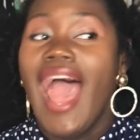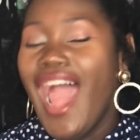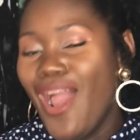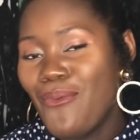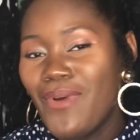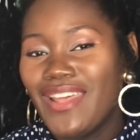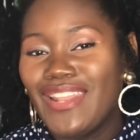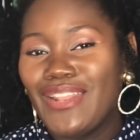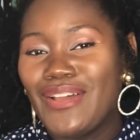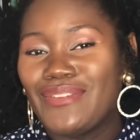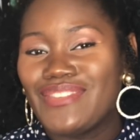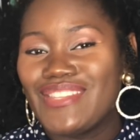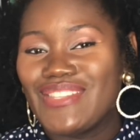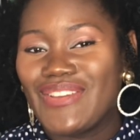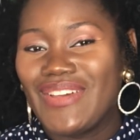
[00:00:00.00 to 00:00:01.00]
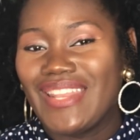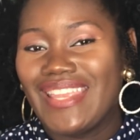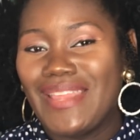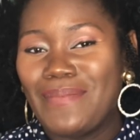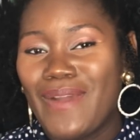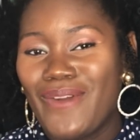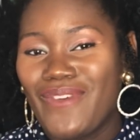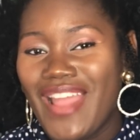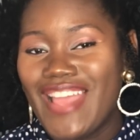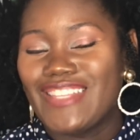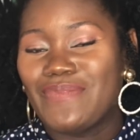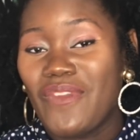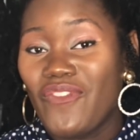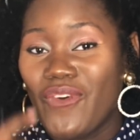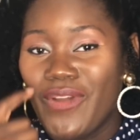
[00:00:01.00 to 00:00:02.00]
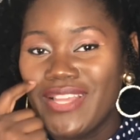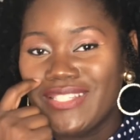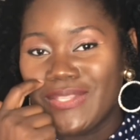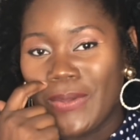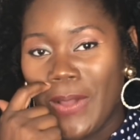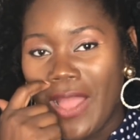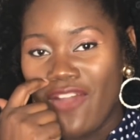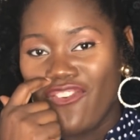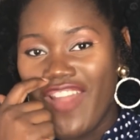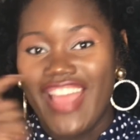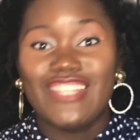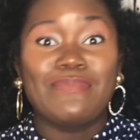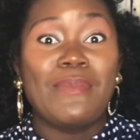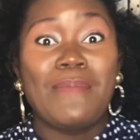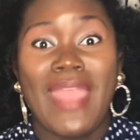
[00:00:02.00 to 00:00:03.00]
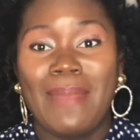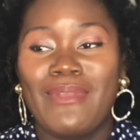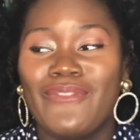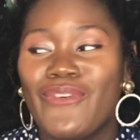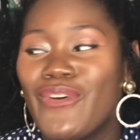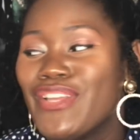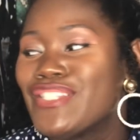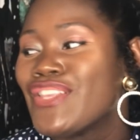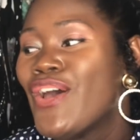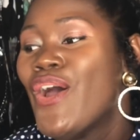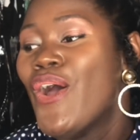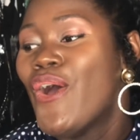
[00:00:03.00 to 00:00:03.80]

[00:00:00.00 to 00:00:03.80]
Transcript: I wanna know if she's gonna keep her raspy voice or her raspy baby voice